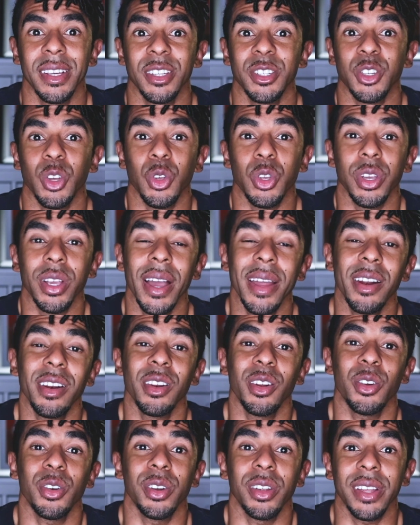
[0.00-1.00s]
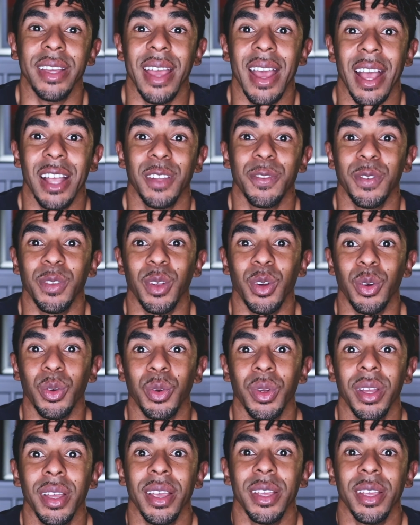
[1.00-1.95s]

So you got to learn the cash flow,